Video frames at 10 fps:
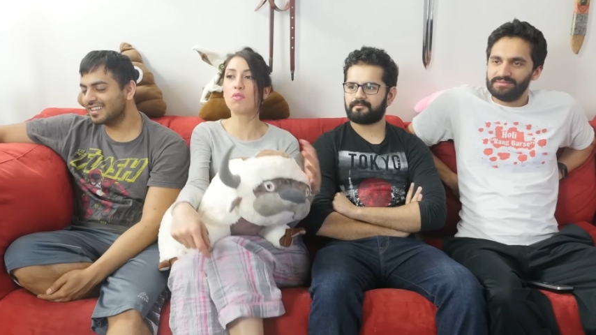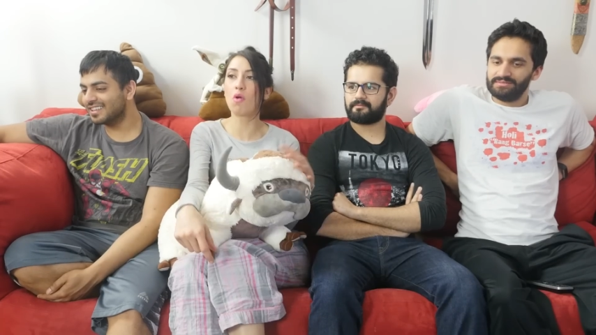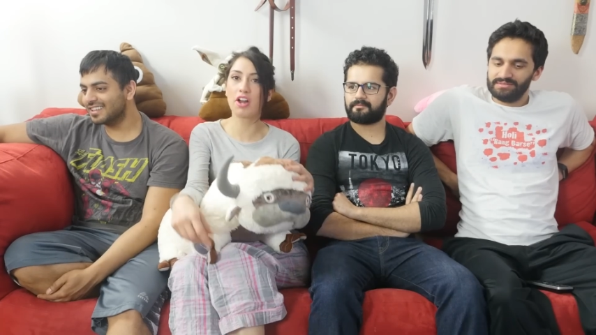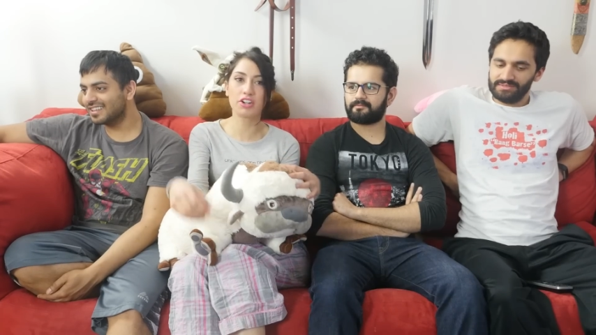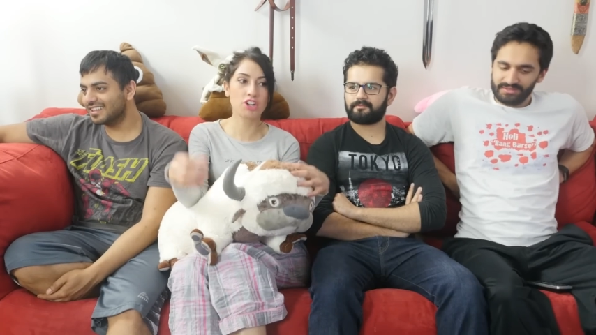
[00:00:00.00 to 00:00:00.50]

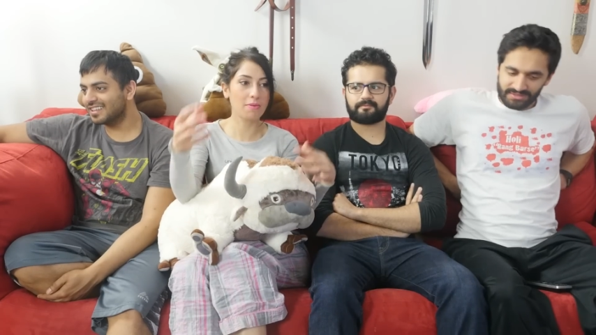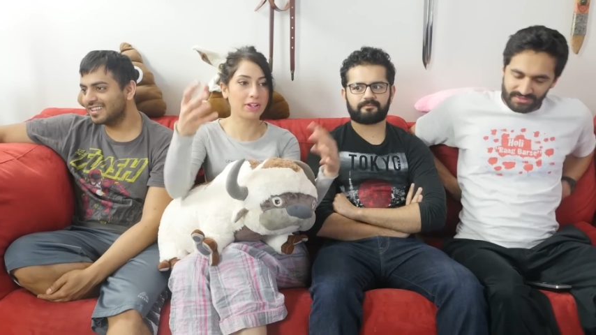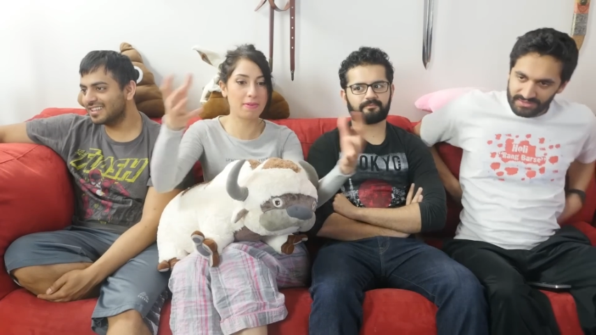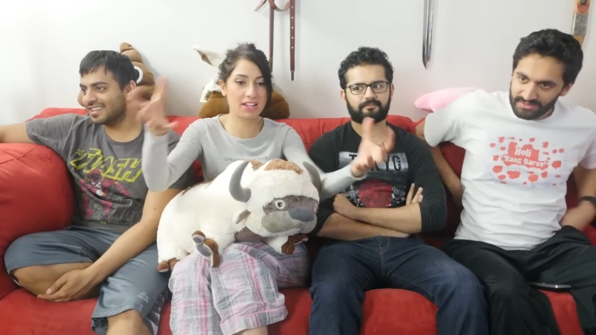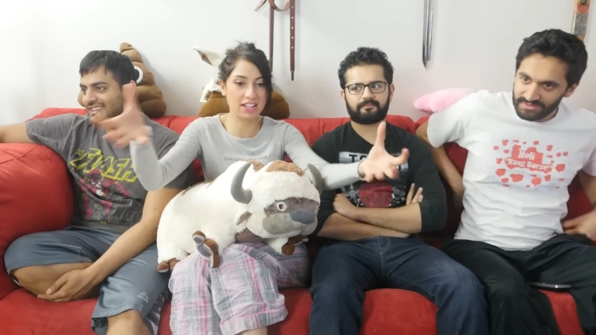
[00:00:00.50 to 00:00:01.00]
Speaker 1: water
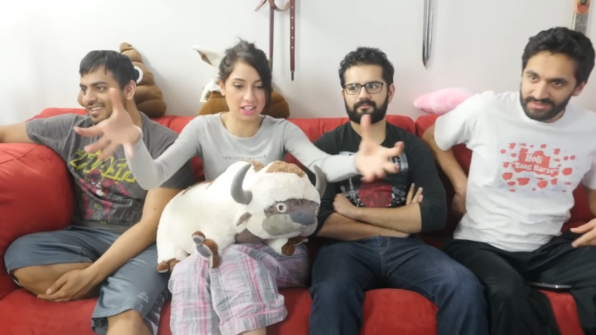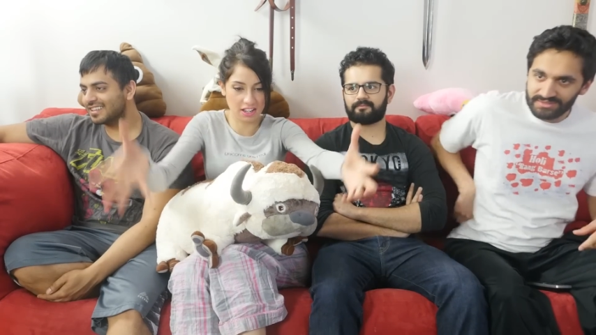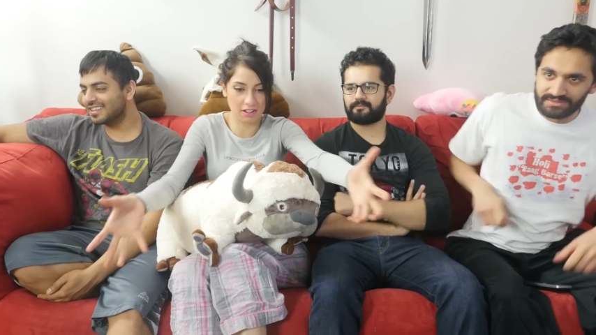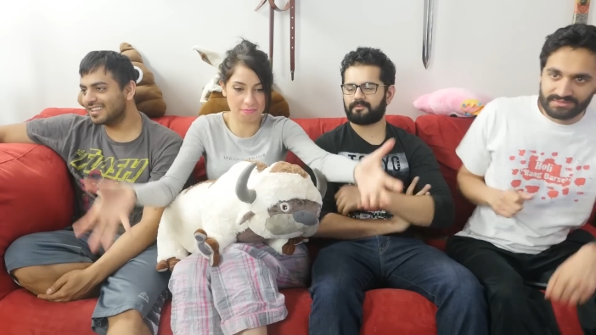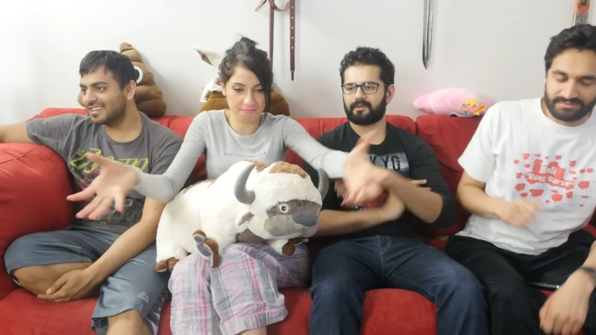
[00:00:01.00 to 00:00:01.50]
travel? like make like
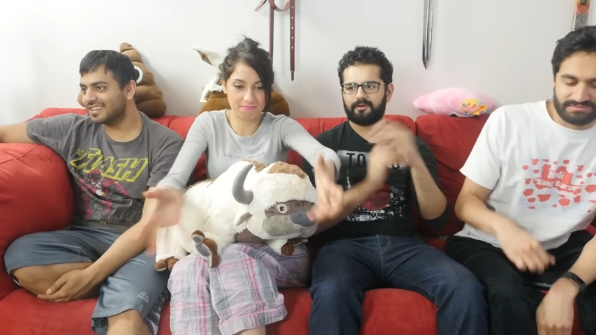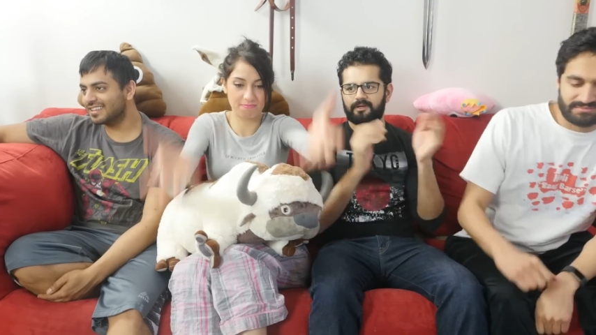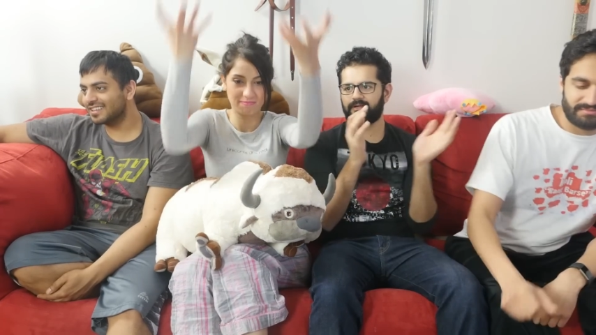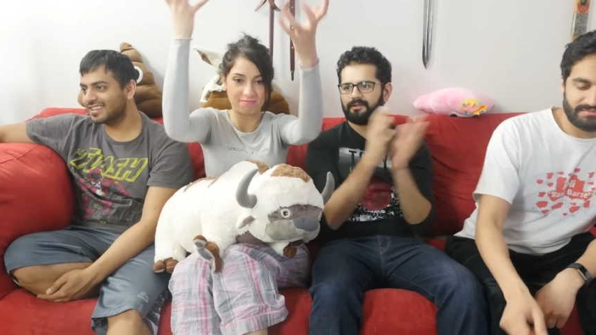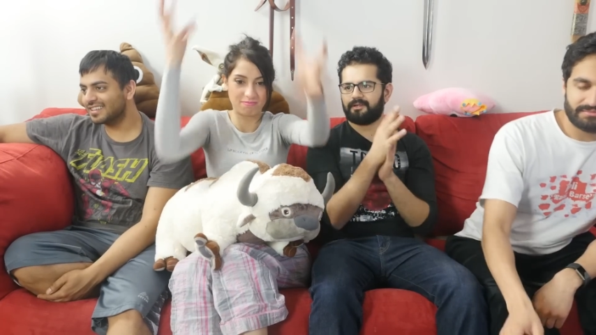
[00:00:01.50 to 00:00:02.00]
a
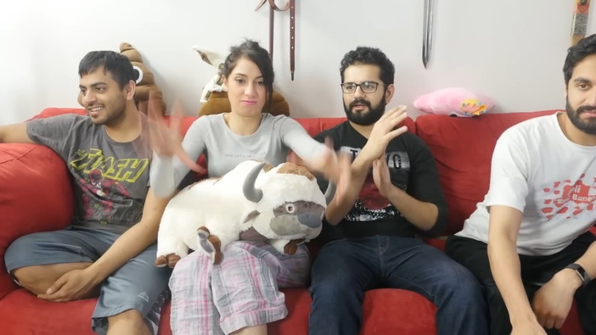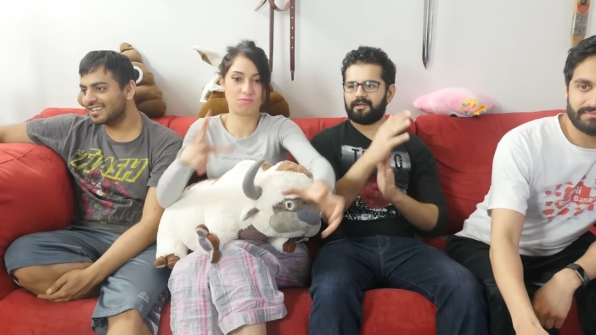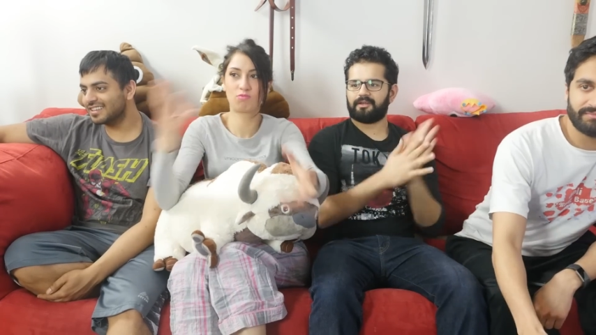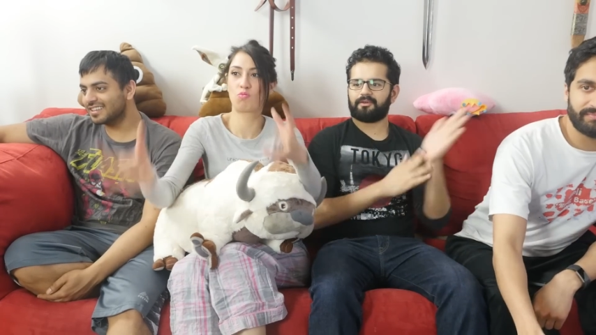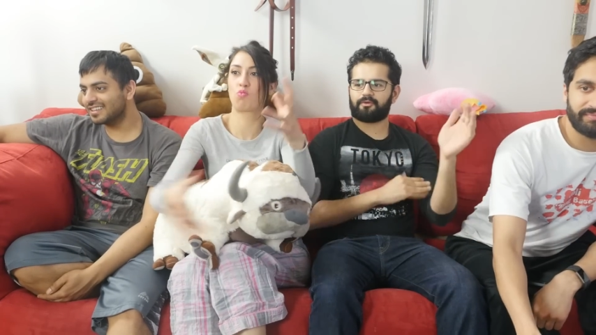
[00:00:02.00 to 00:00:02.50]
well,
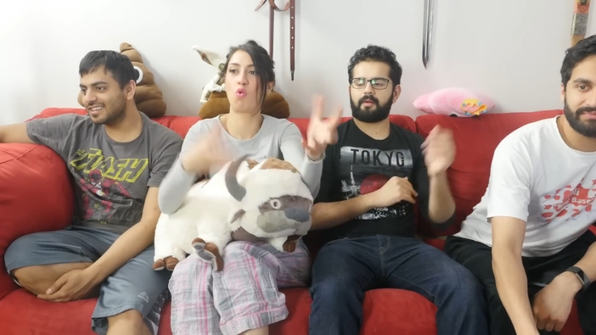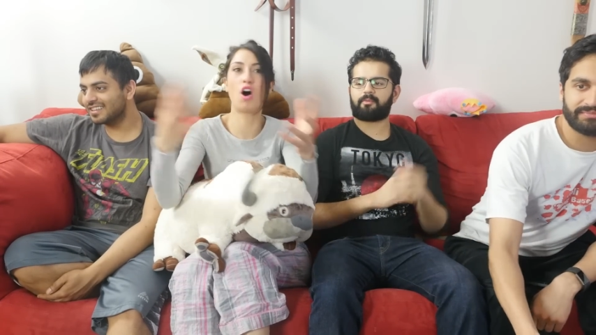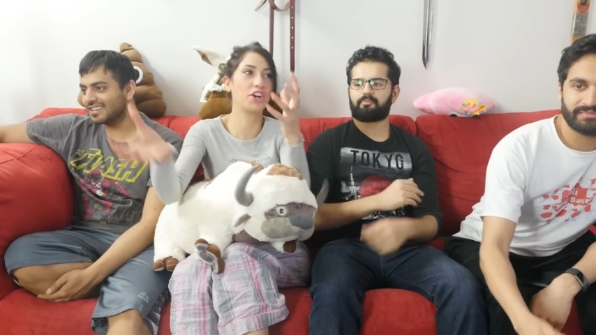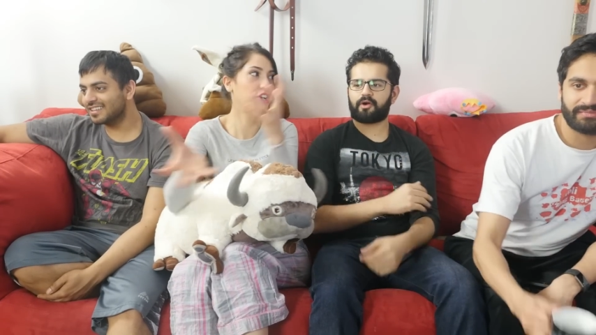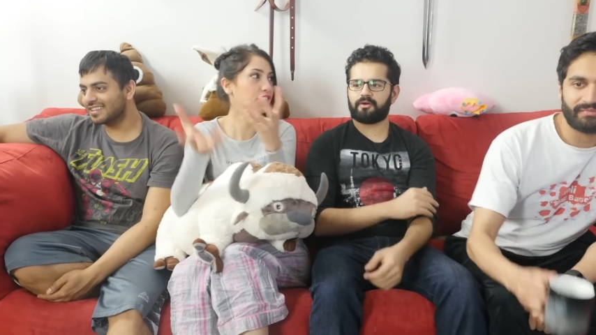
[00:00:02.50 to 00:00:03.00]

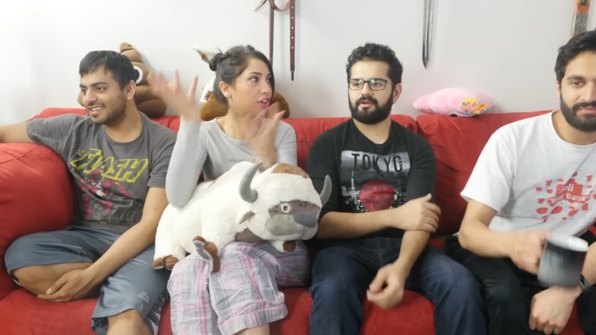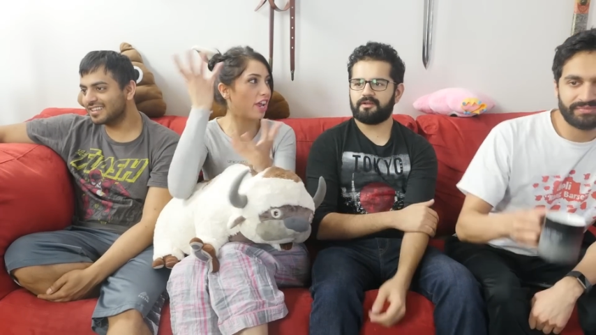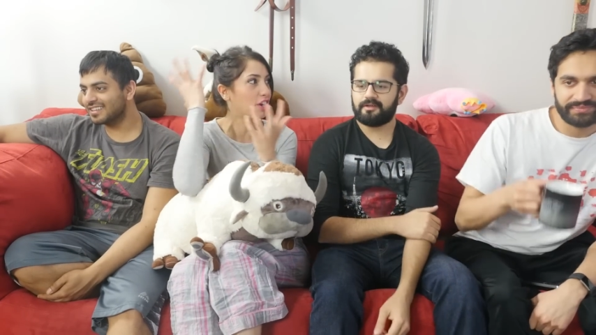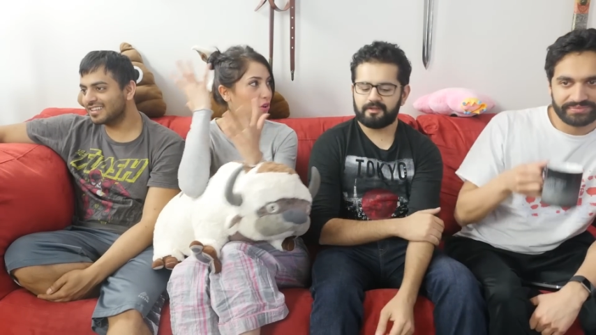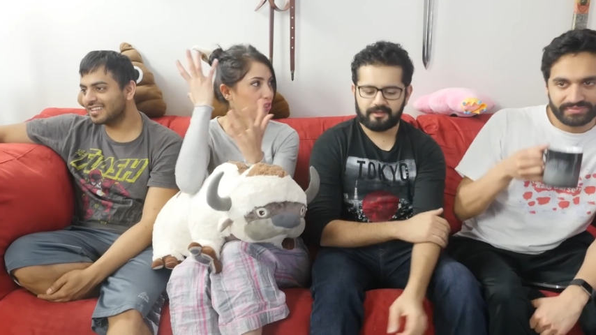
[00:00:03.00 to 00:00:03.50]
water
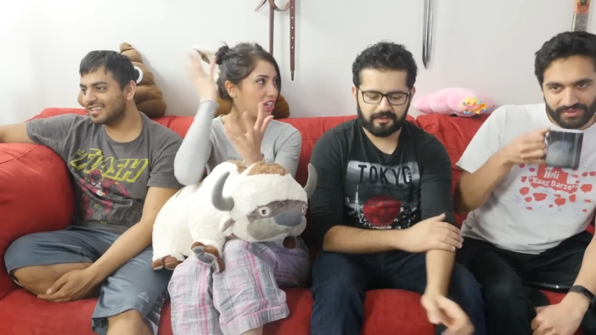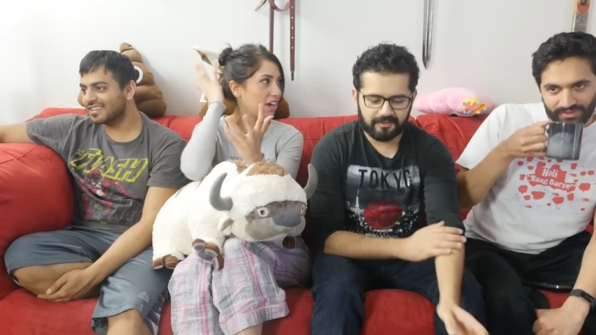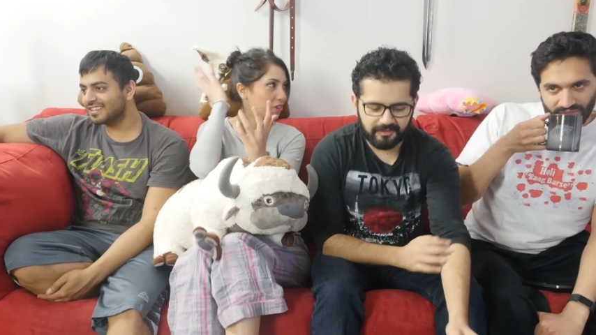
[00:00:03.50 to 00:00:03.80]
tornado thing? I